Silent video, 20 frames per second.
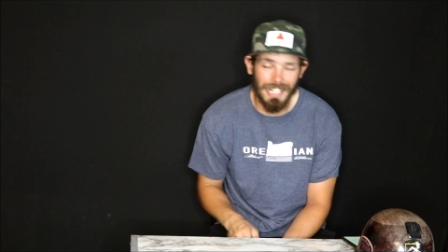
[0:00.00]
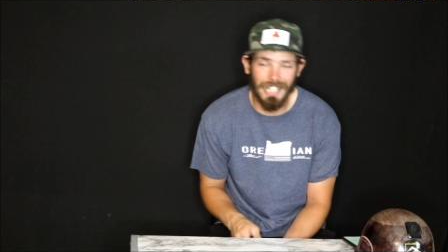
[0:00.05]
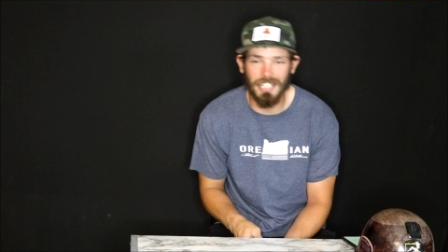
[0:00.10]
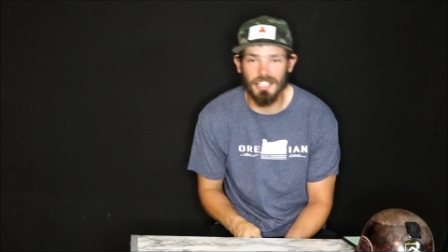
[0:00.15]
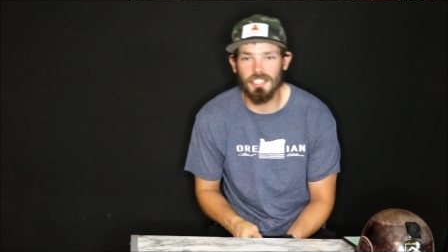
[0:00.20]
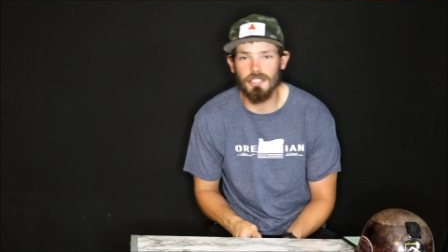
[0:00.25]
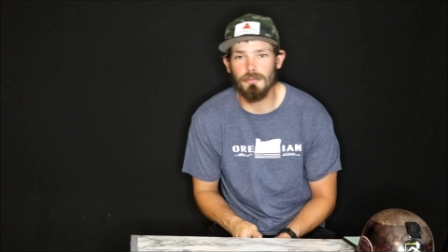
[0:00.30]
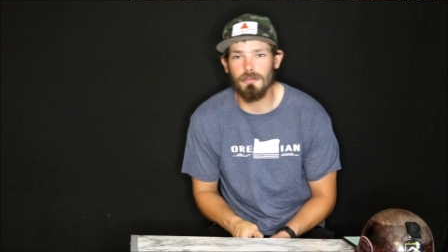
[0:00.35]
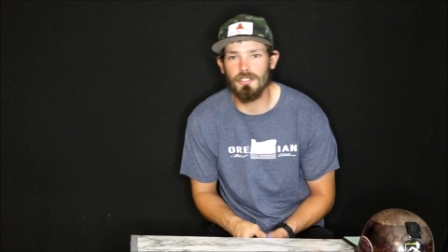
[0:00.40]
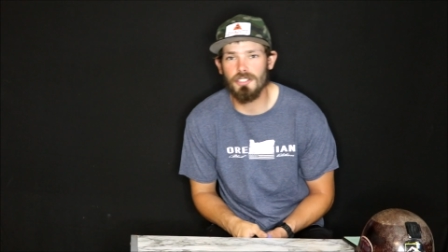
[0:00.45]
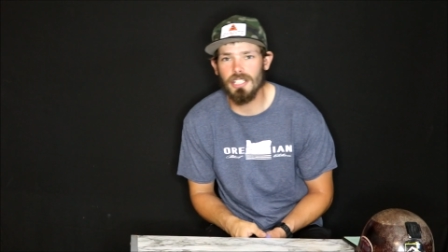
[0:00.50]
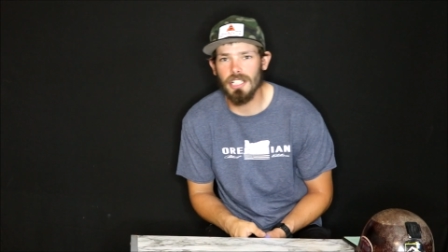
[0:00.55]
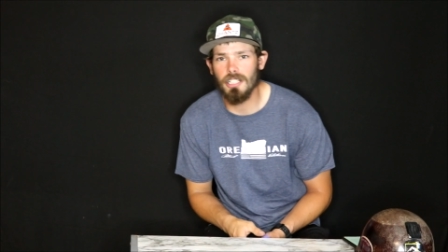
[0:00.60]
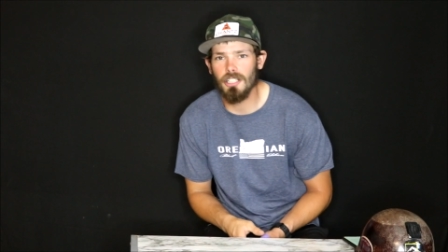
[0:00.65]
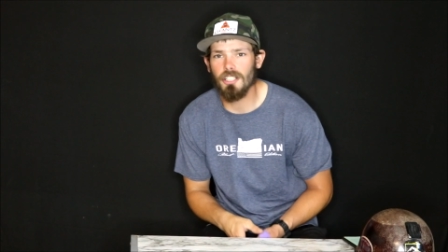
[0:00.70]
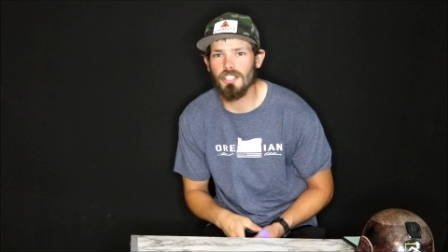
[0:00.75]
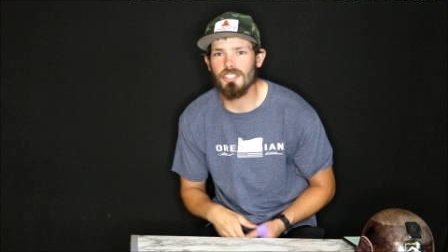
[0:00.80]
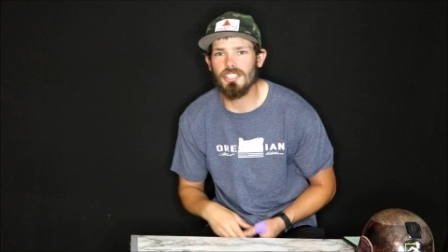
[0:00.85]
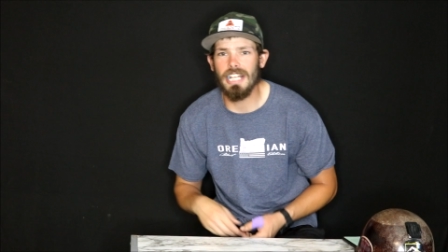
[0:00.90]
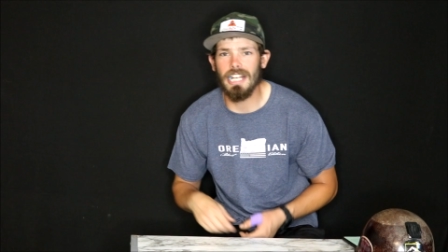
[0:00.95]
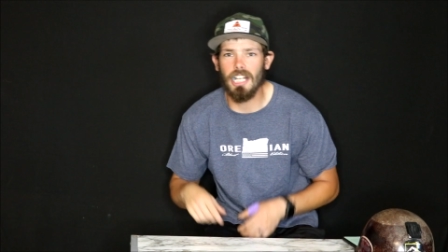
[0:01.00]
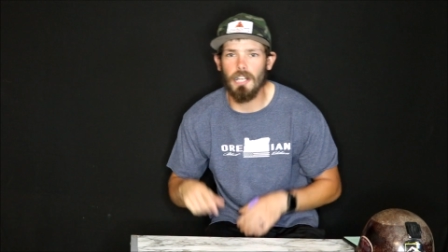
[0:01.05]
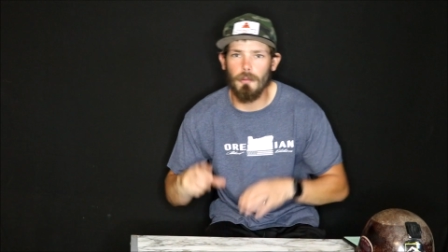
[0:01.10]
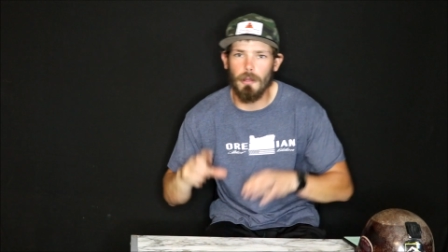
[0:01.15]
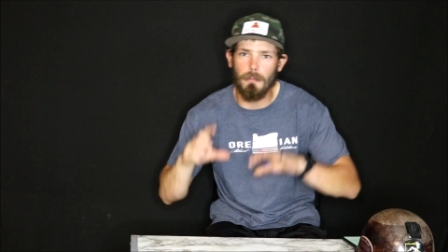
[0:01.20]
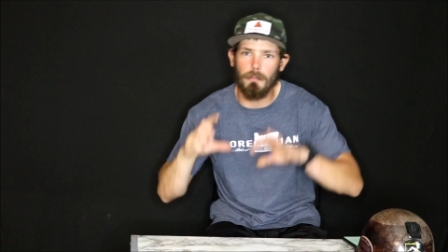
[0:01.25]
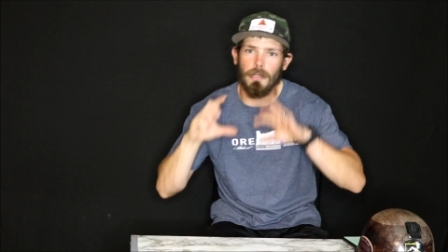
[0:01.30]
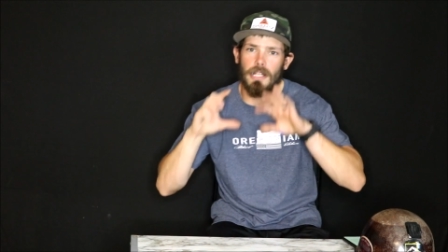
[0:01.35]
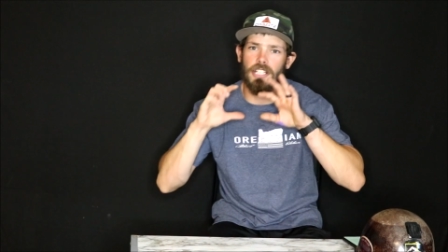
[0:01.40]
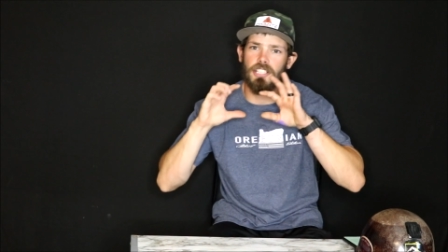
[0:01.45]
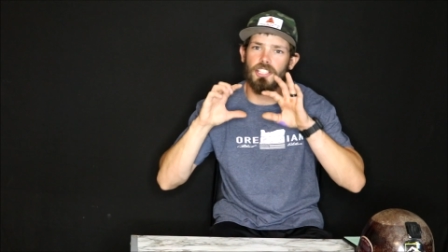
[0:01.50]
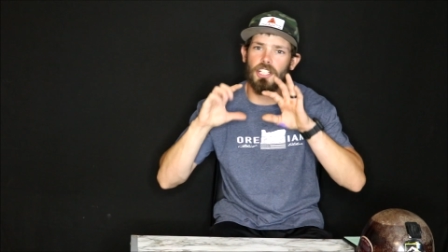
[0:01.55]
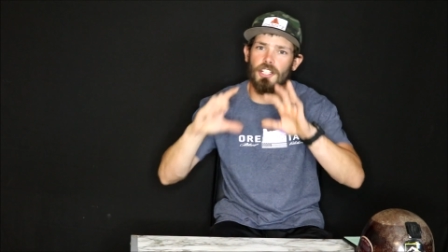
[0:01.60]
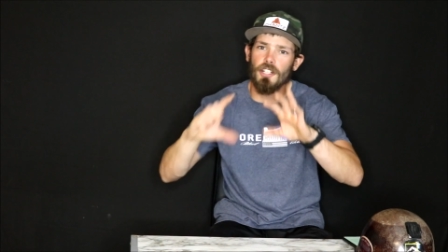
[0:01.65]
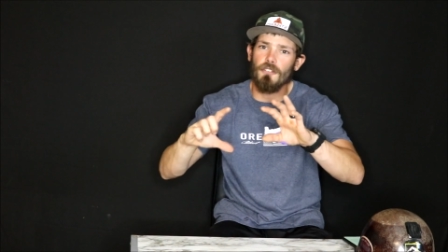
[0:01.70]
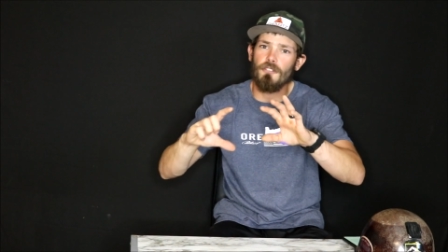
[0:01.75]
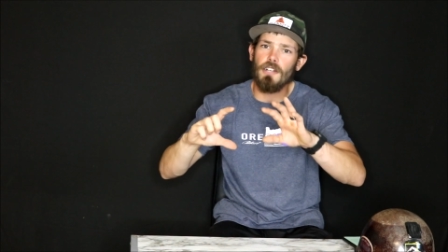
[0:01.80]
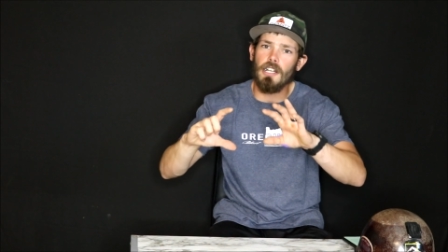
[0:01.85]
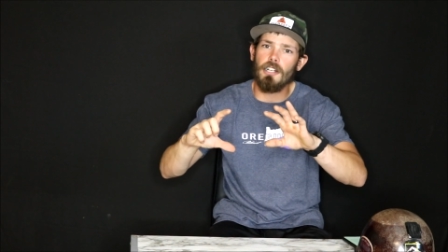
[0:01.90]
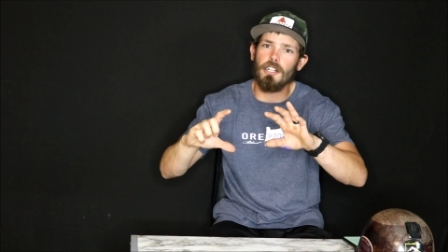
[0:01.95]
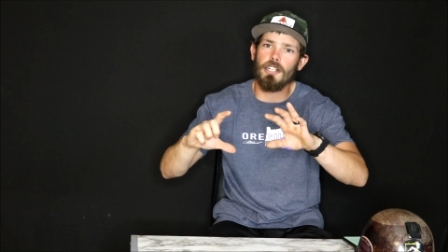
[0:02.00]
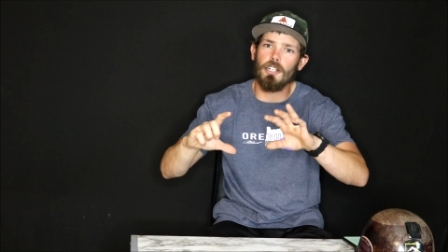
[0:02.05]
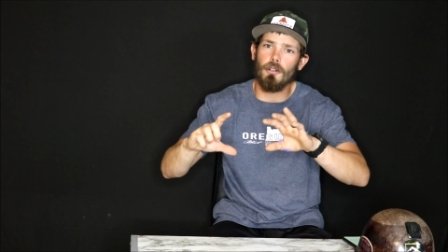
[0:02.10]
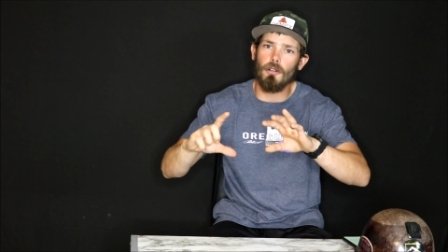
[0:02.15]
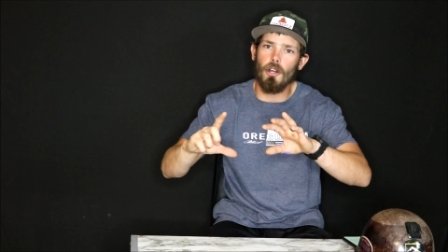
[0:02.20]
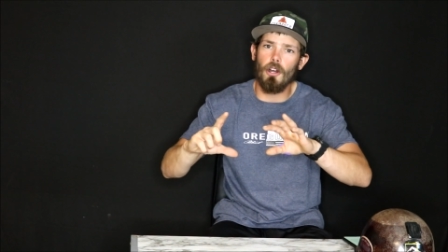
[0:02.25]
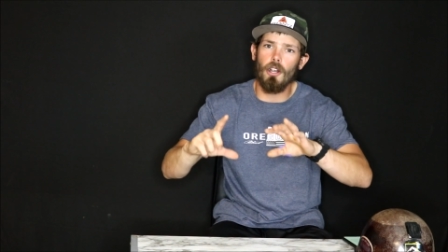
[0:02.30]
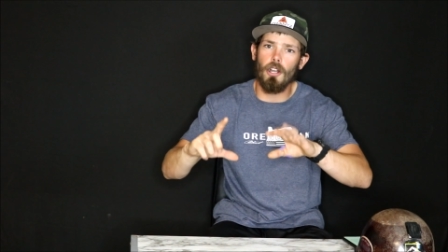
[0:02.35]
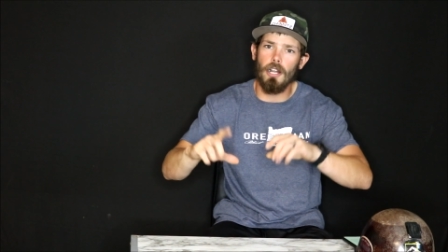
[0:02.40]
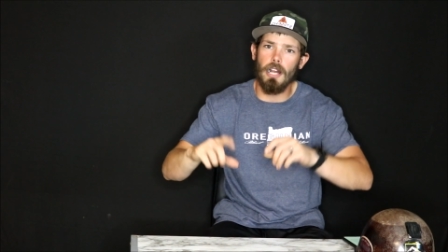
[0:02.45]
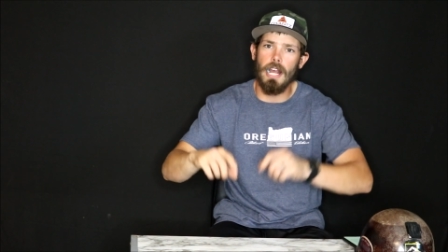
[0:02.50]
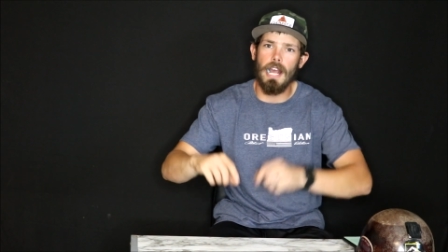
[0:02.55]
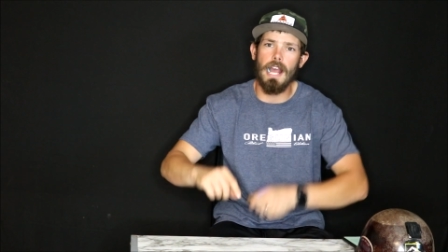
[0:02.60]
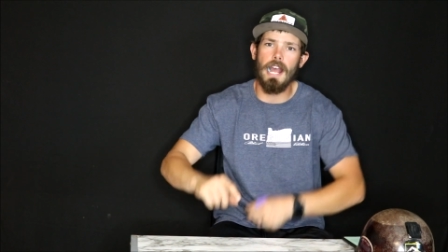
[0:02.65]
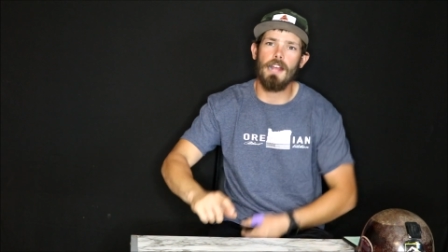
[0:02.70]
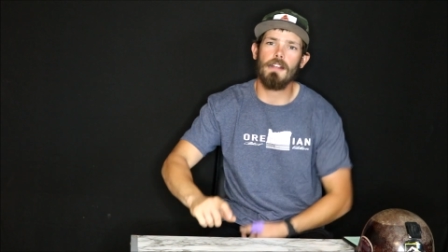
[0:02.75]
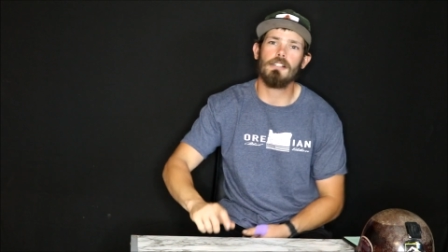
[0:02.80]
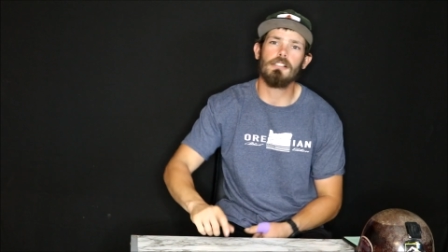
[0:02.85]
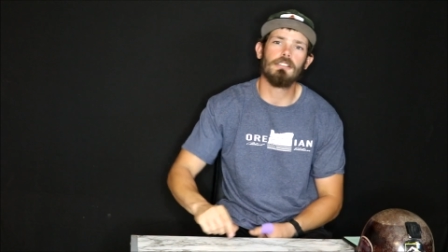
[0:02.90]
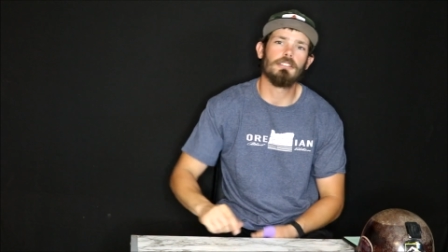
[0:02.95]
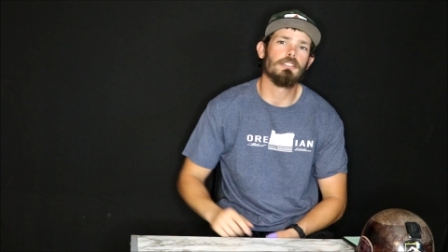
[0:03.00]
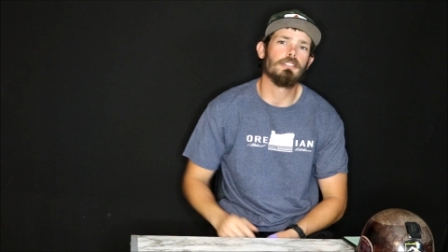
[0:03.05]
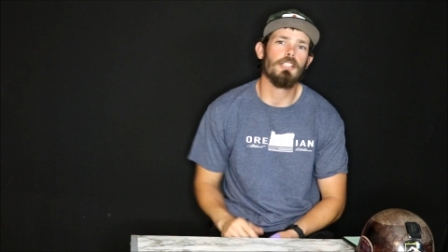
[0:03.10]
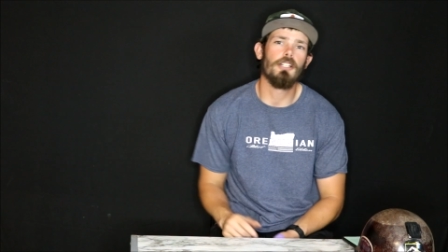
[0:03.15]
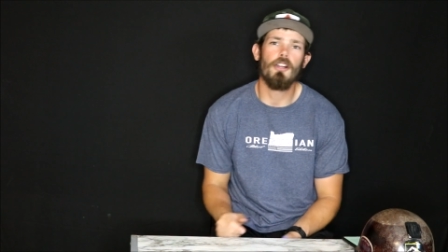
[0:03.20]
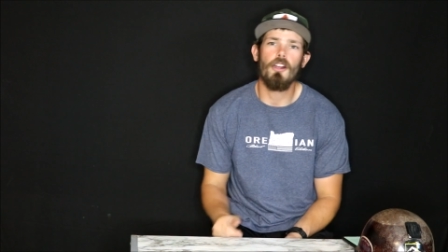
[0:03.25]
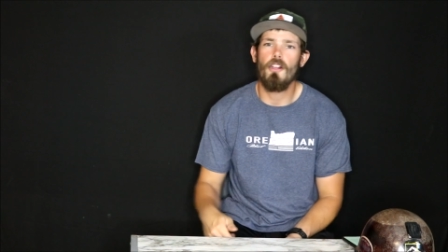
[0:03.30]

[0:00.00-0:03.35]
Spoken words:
and some stickers that can be placed on your very own hard hat.